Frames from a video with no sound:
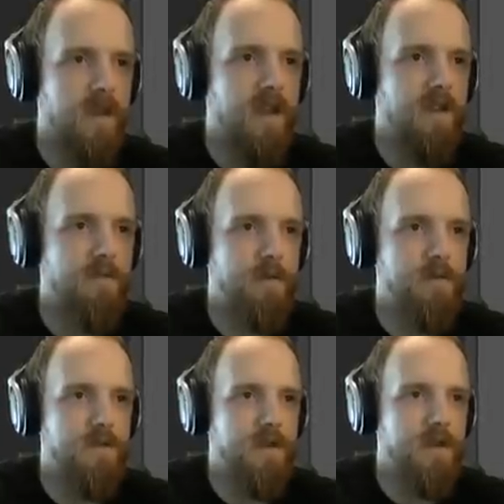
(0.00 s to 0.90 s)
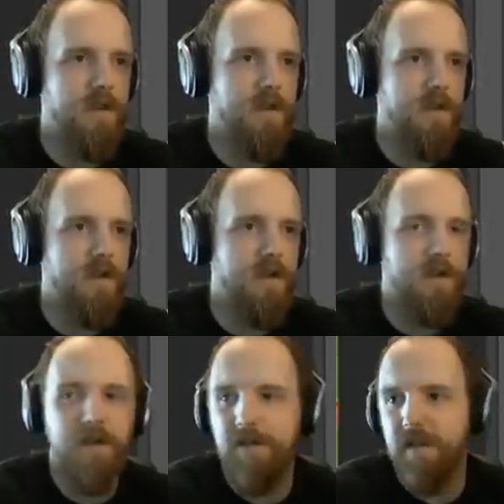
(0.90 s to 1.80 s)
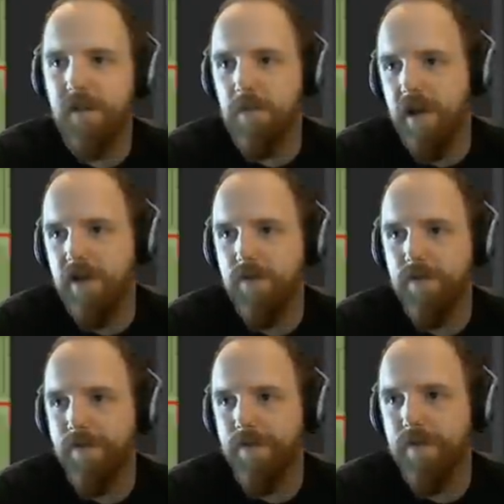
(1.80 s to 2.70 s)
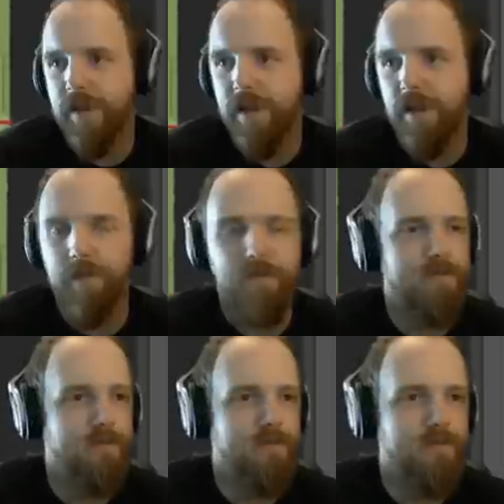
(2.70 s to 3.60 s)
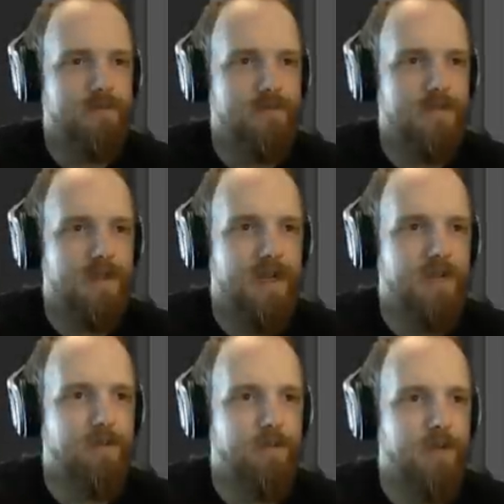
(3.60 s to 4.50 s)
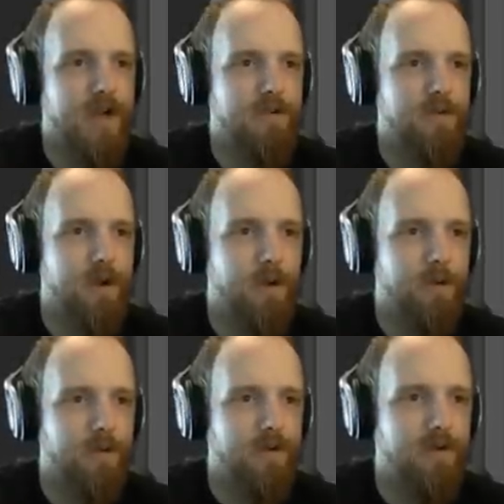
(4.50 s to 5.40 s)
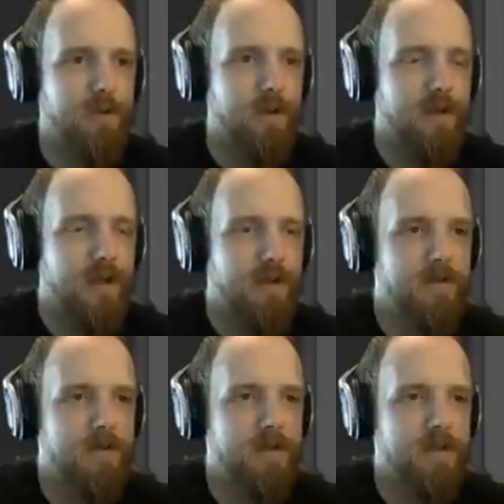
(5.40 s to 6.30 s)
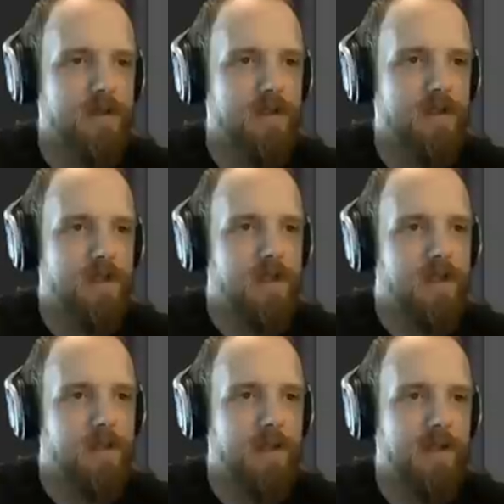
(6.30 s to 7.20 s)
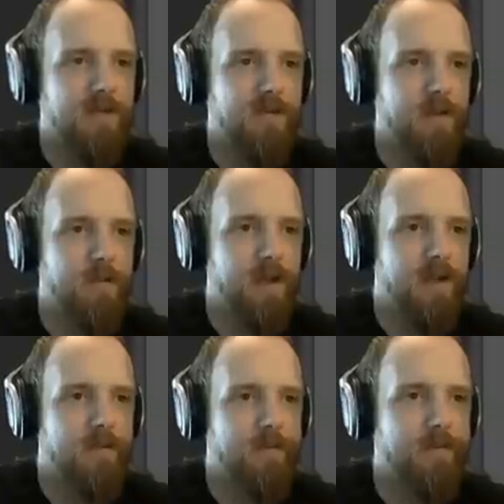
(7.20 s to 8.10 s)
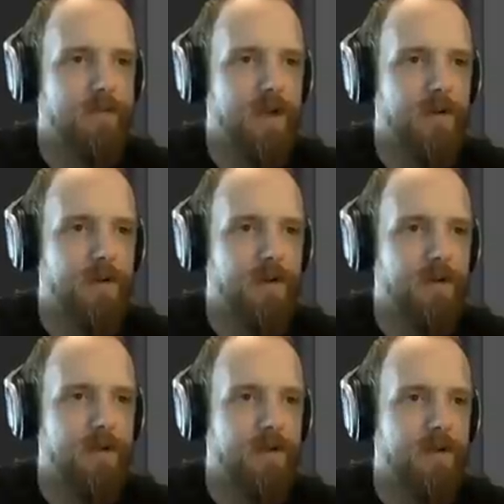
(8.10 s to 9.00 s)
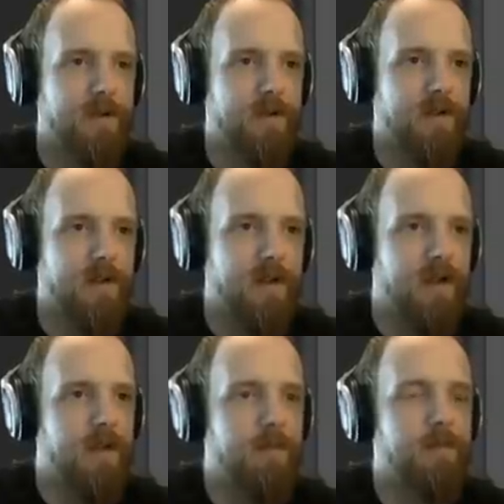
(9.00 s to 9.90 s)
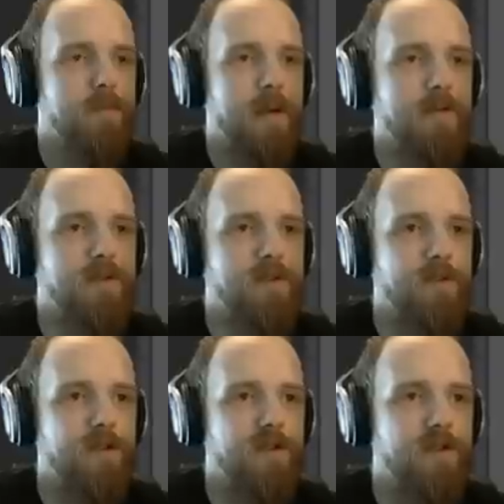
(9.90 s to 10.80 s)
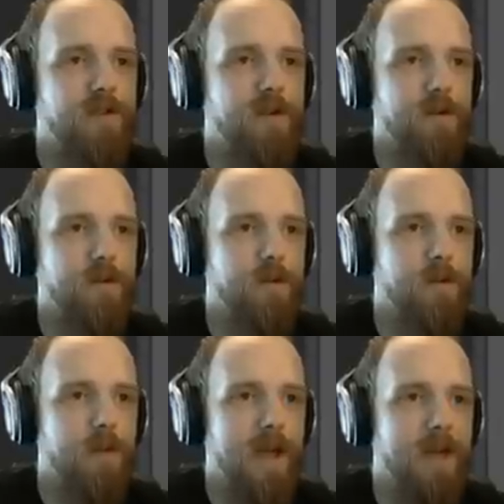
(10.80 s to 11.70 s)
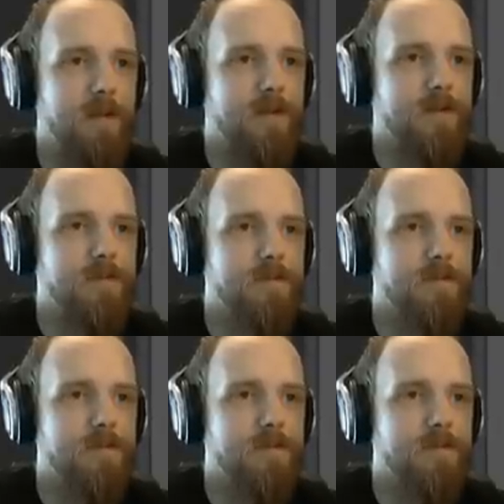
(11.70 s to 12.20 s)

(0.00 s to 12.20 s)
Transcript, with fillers: If I was any kind of thinking man, um, Andrew, Andrew Calden has just pointed out uh, about the floodplain, I would look at um, mountainous regions on Google Maps.